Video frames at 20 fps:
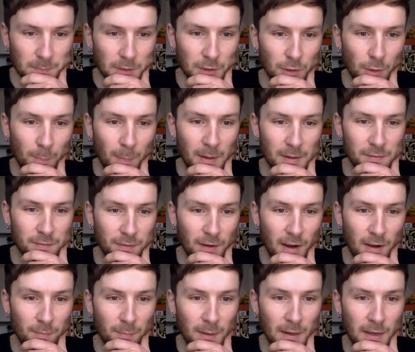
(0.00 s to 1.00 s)
your best
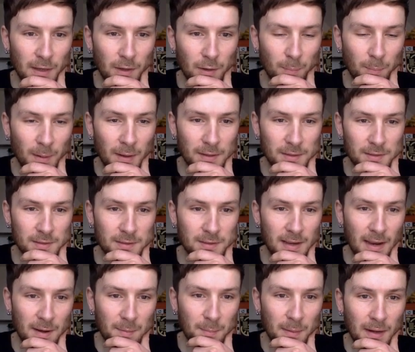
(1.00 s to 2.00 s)
5 minute, your best
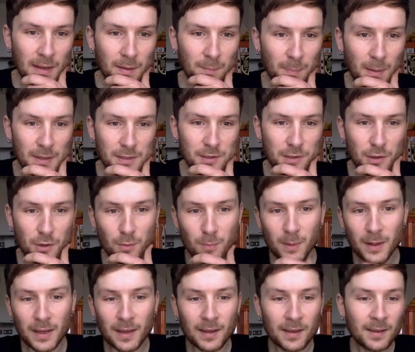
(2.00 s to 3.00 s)
10 minute, best 2
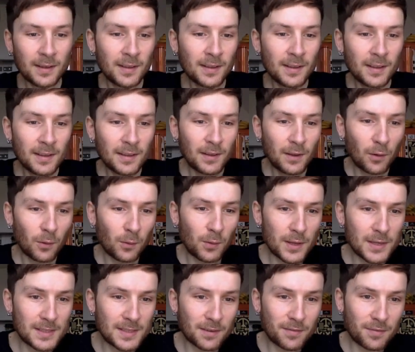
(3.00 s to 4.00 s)
minute, all
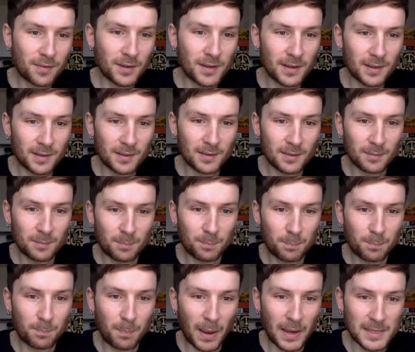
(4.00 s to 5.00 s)
these different
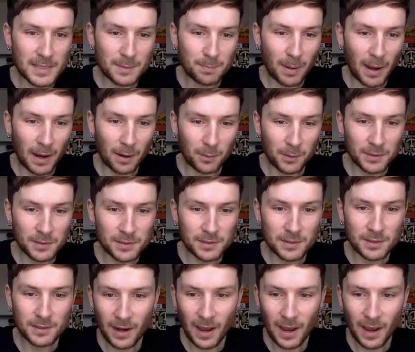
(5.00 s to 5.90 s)
best powers.